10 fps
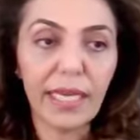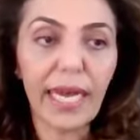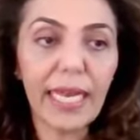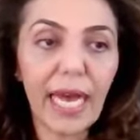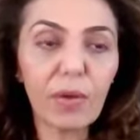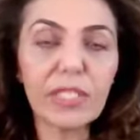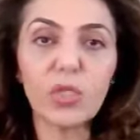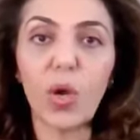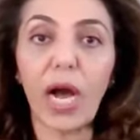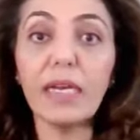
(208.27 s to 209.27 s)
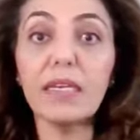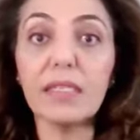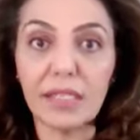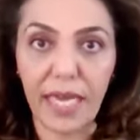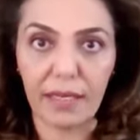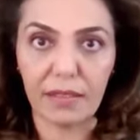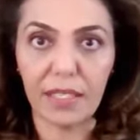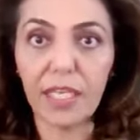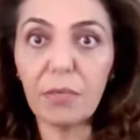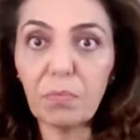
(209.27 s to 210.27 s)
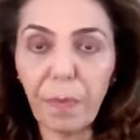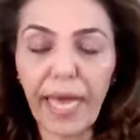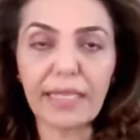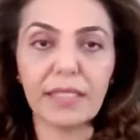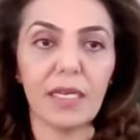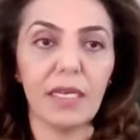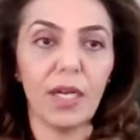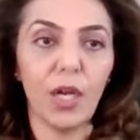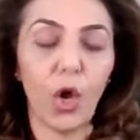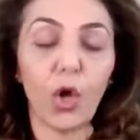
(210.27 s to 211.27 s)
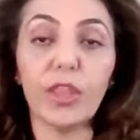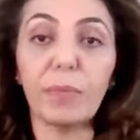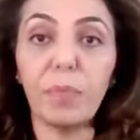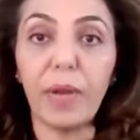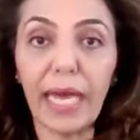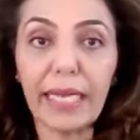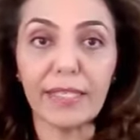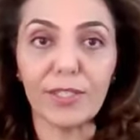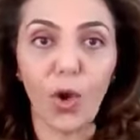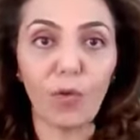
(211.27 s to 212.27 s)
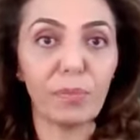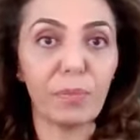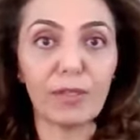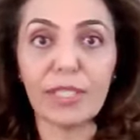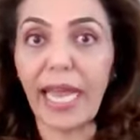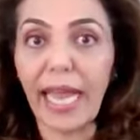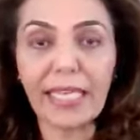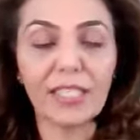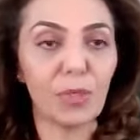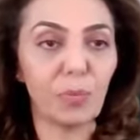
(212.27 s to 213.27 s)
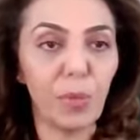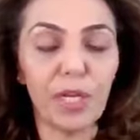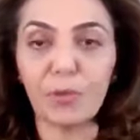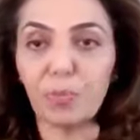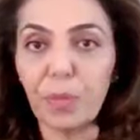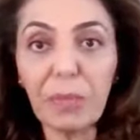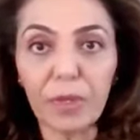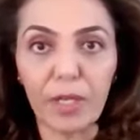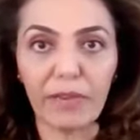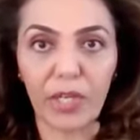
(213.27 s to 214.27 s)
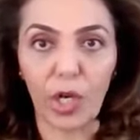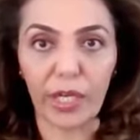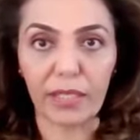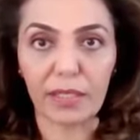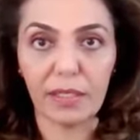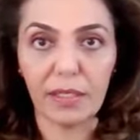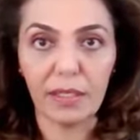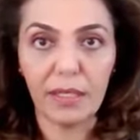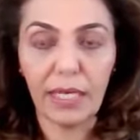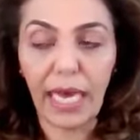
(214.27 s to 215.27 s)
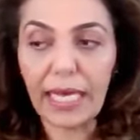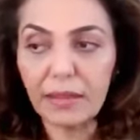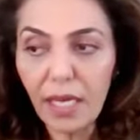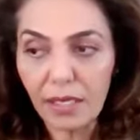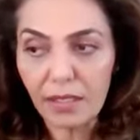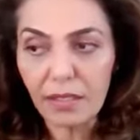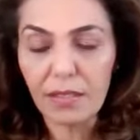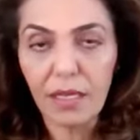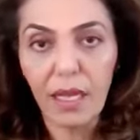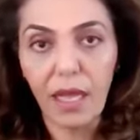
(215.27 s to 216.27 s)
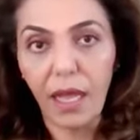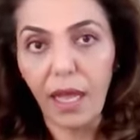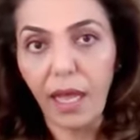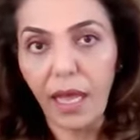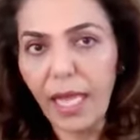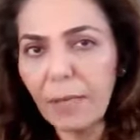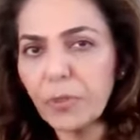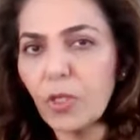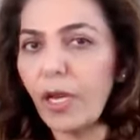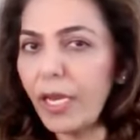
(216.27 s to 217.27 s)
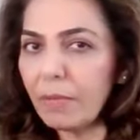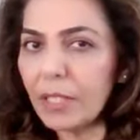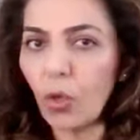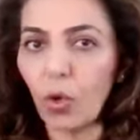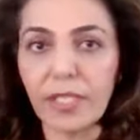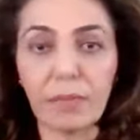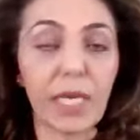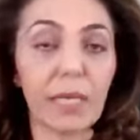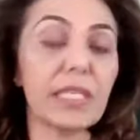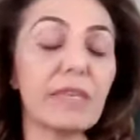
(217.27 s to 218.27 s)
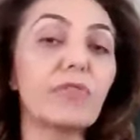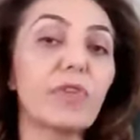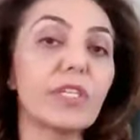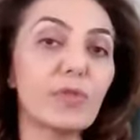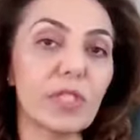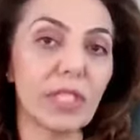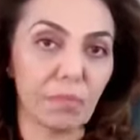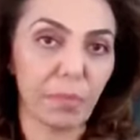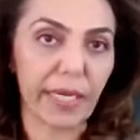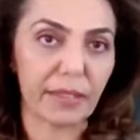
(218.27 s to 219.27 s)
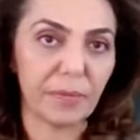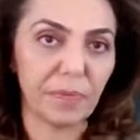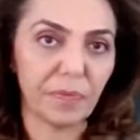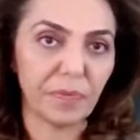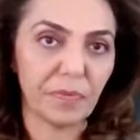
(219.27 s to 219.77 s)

They allow us to understand the impact on the planet of about 8 billion people living on it, and thus help to limit or sometimes even reduce the impact.